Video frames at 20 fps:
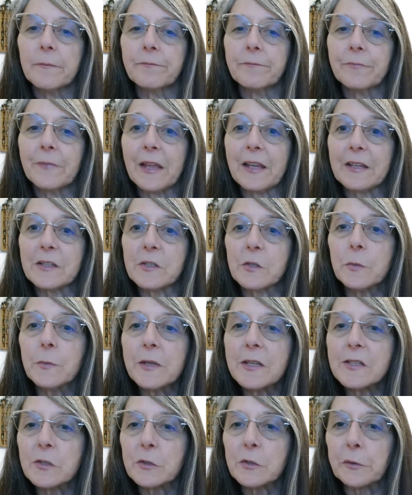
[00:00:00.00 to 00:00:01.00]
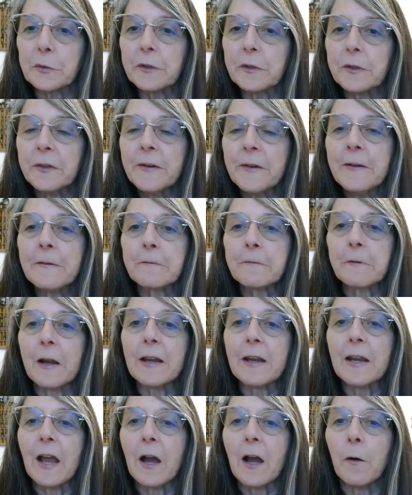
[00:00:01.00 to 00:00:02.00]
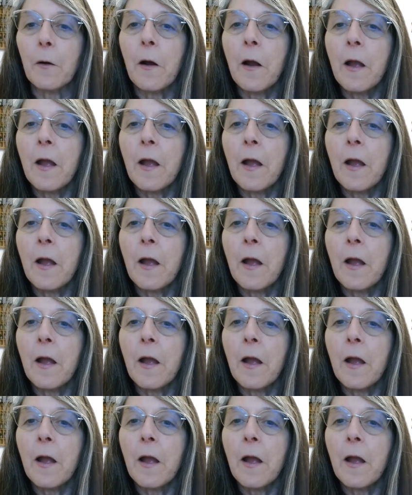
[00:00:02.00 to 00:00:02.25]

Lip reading: like a swimming suit right now.